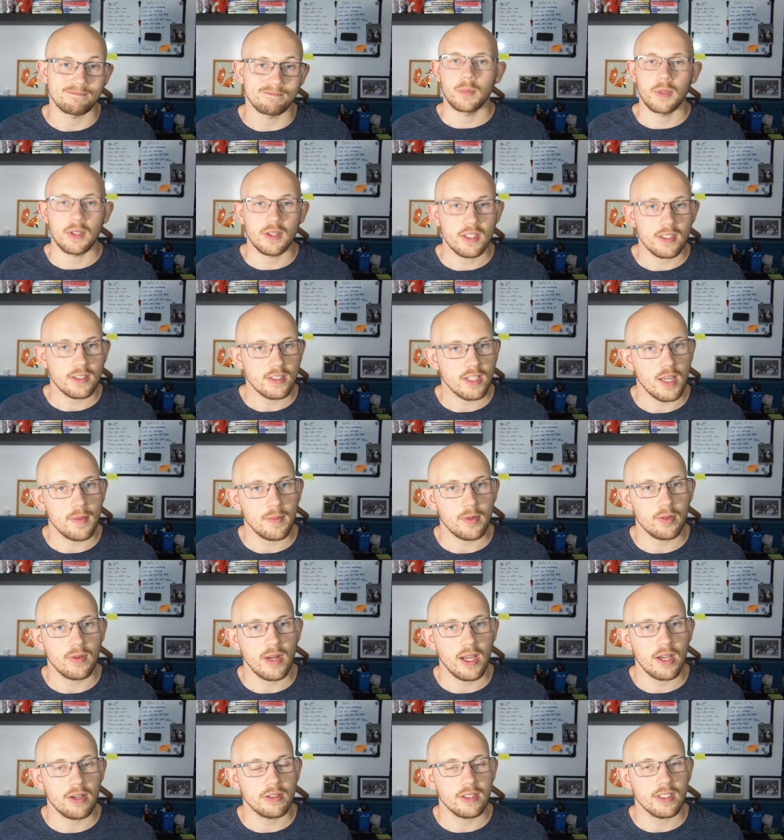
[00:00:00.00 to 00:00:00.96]
But this time
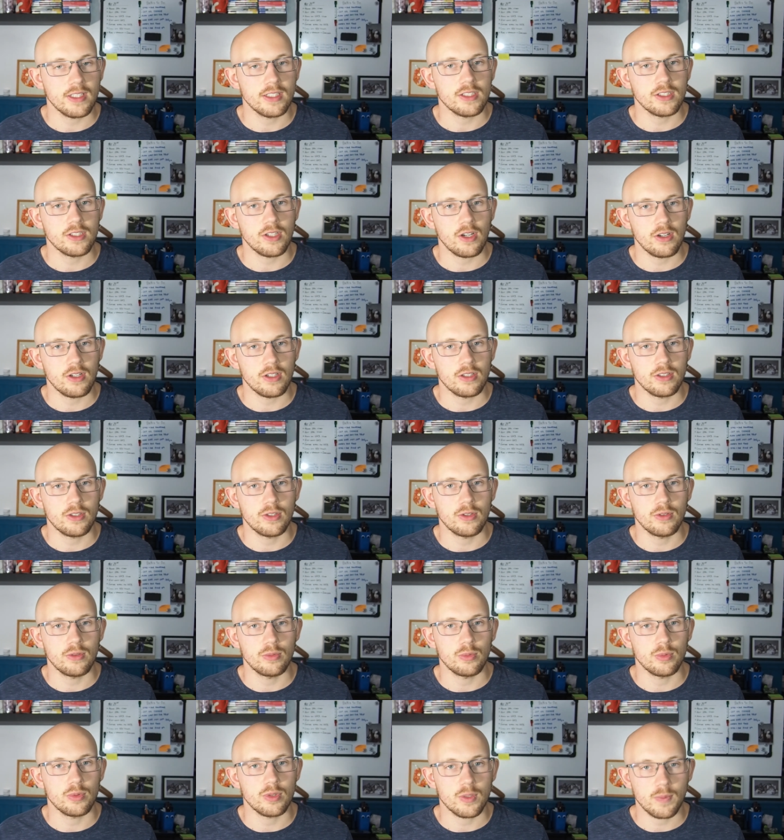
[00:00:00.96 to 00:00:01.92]
around, it started
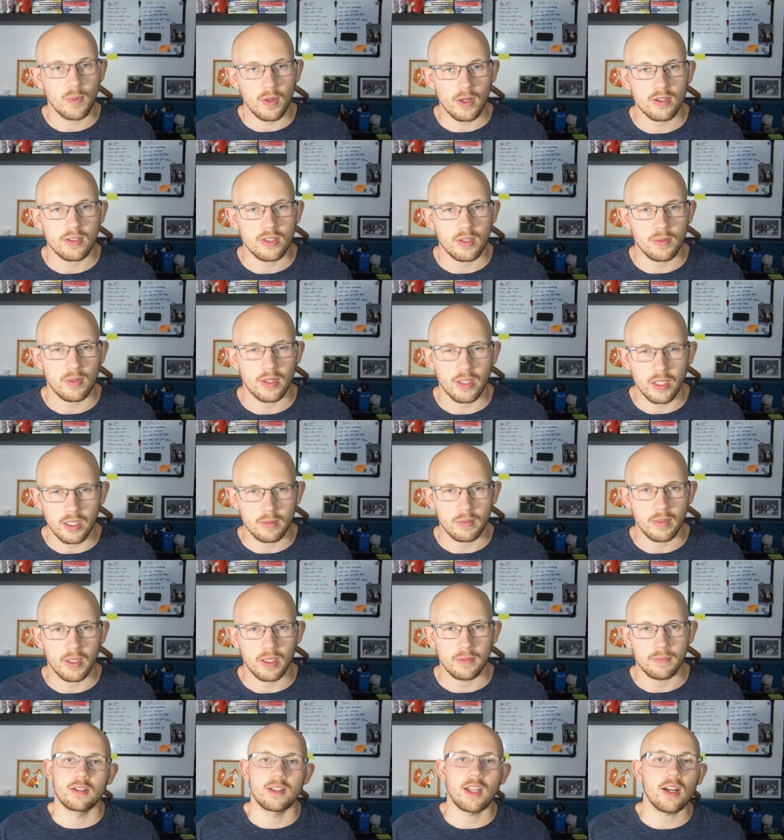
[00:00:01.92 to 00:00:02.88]
to spark something in
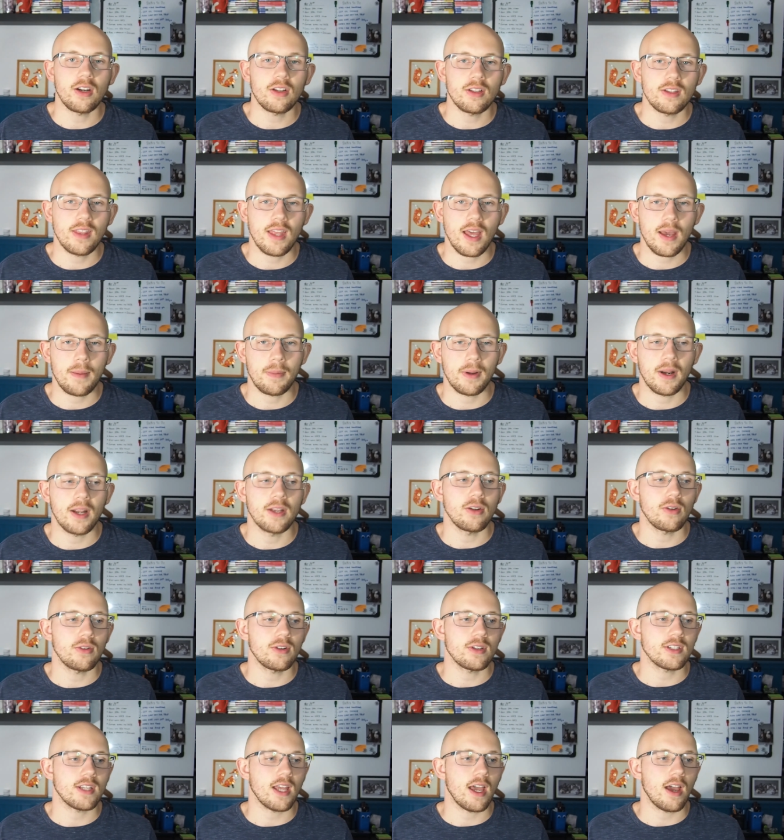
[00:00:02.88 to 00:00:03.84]
me. Not only that, but I
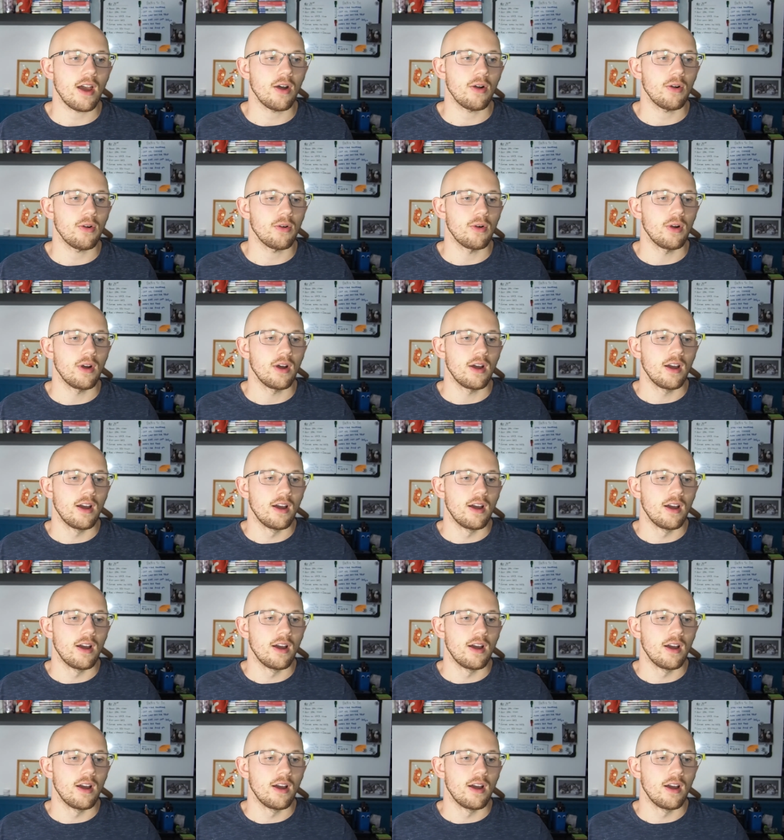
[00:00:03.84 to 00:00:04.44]
noticed how